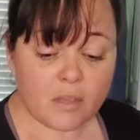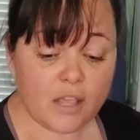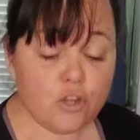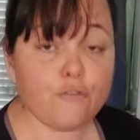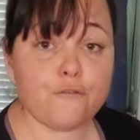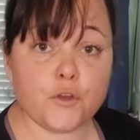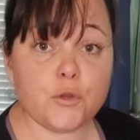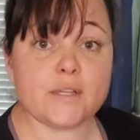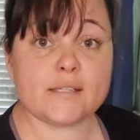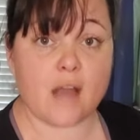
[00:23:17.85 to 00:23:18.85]
And your
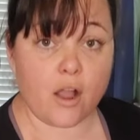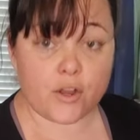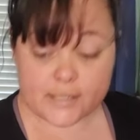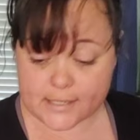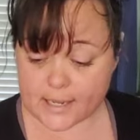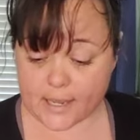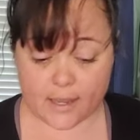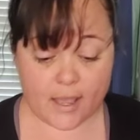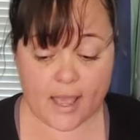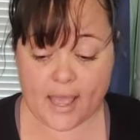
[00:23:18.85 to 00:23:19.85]
food is not going to
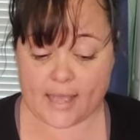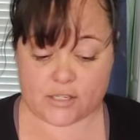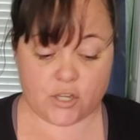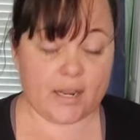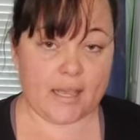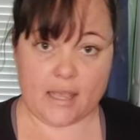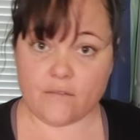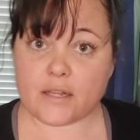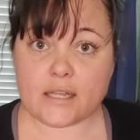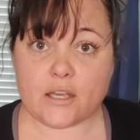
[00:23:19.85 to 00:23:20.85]
stick. It's going to
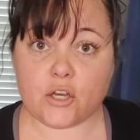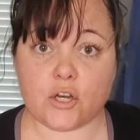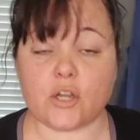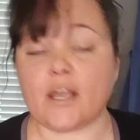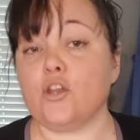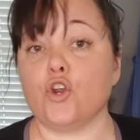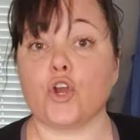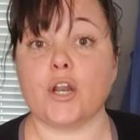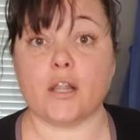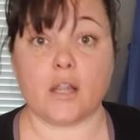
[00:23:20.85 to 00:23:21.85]
evenly cook, and you're
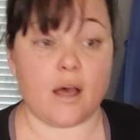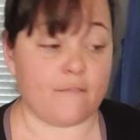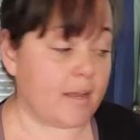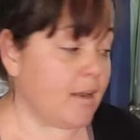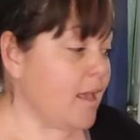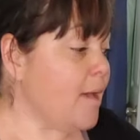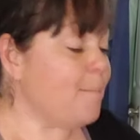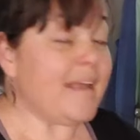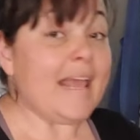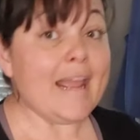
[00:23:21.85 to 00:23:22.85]
going to love it.
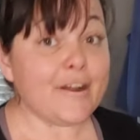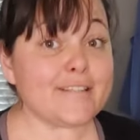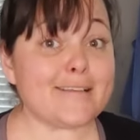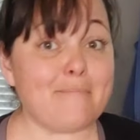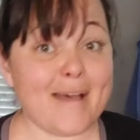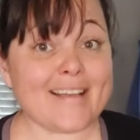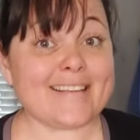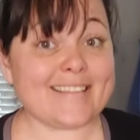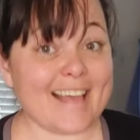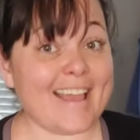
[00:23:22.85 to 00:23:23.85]
But here's the
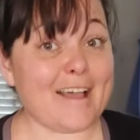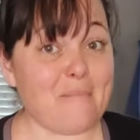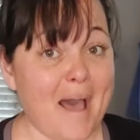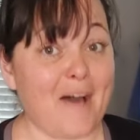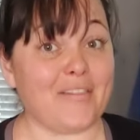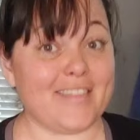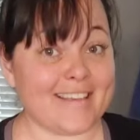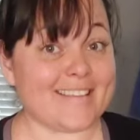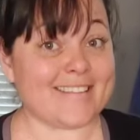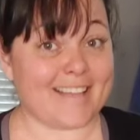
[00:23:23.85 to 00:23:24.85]
best thing about
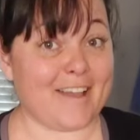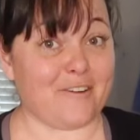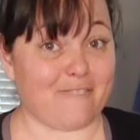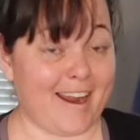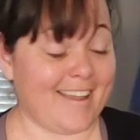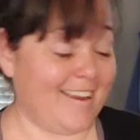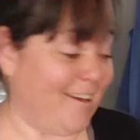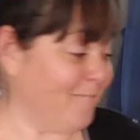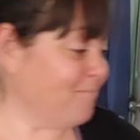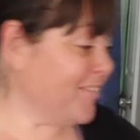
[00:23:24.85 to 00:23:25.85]
this sale right
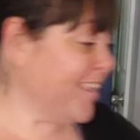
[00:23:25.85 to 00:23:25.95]
here.